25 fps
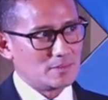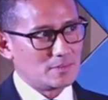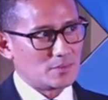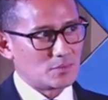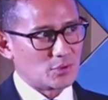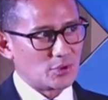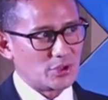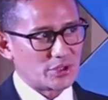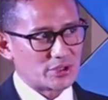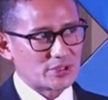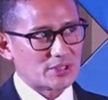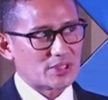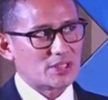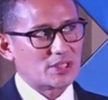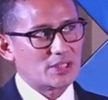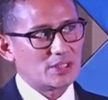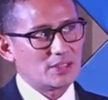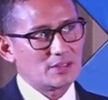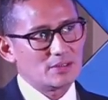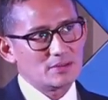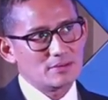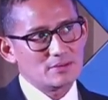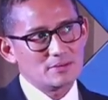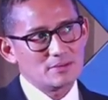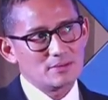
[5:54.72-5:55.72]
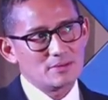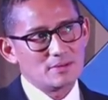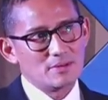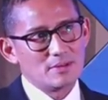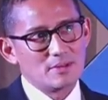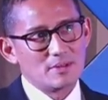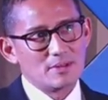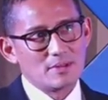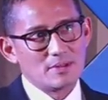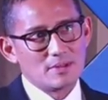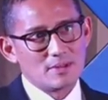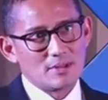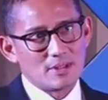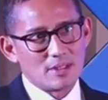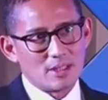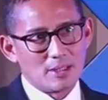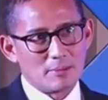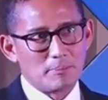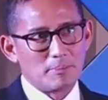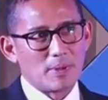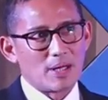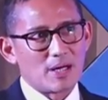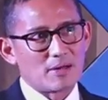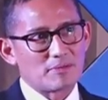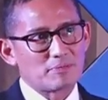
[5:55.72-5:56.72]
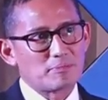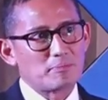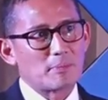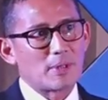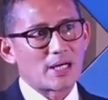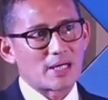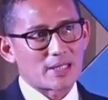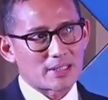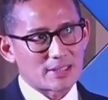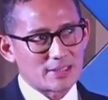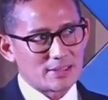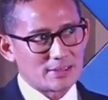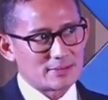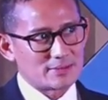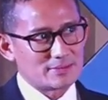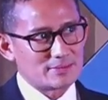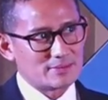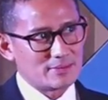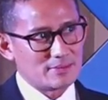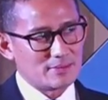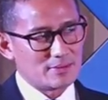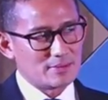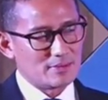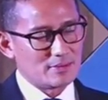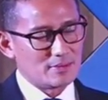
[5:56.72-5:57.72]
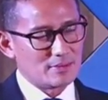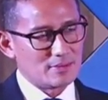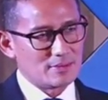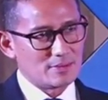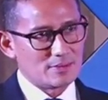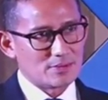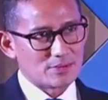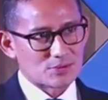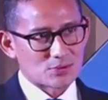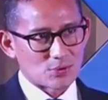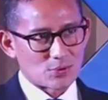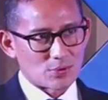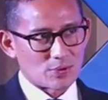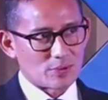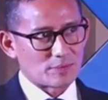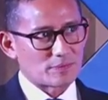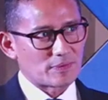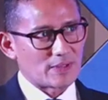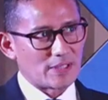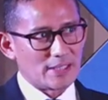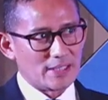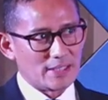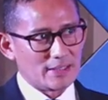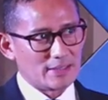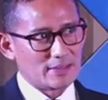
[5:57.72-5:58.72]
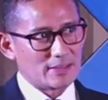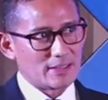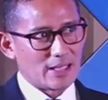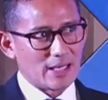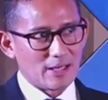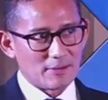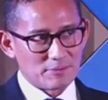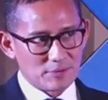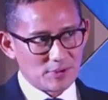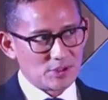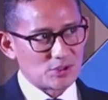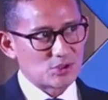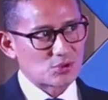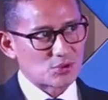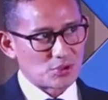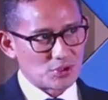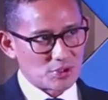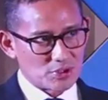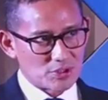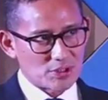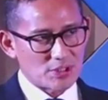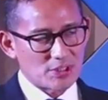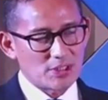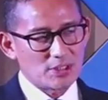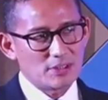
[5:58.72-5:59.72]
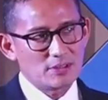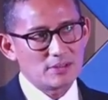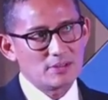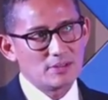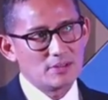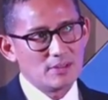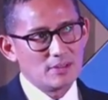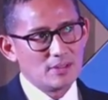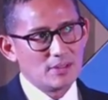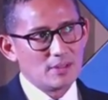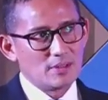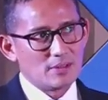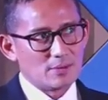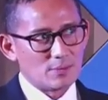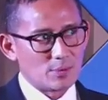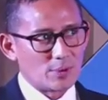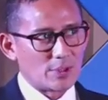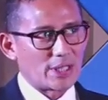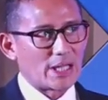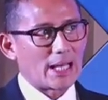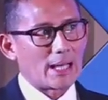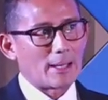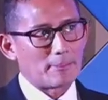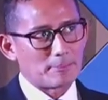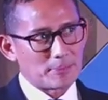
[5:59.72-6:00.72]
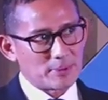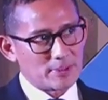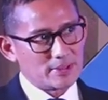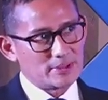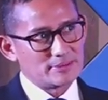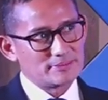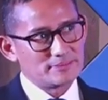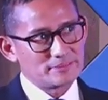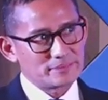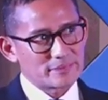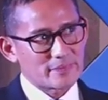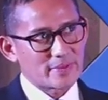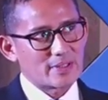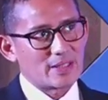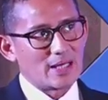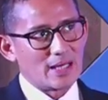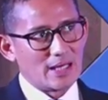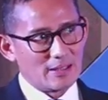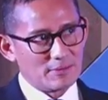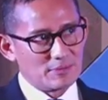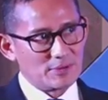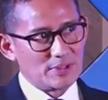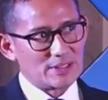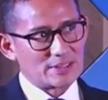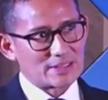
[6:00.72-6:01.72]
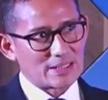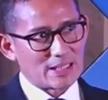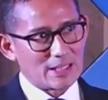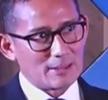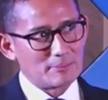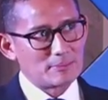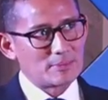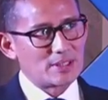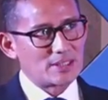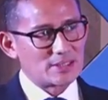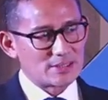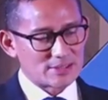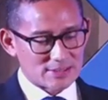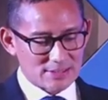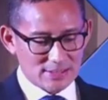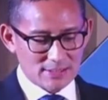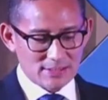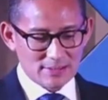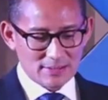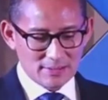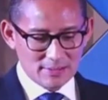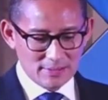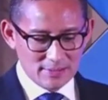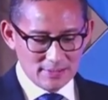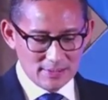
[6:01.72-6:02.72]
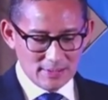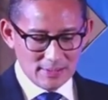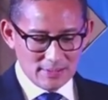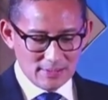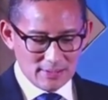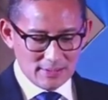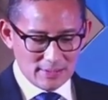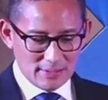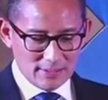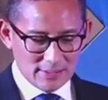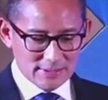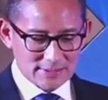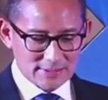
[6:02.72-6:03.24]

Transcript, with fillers: return above market sort of like average return would happen every time there's a, a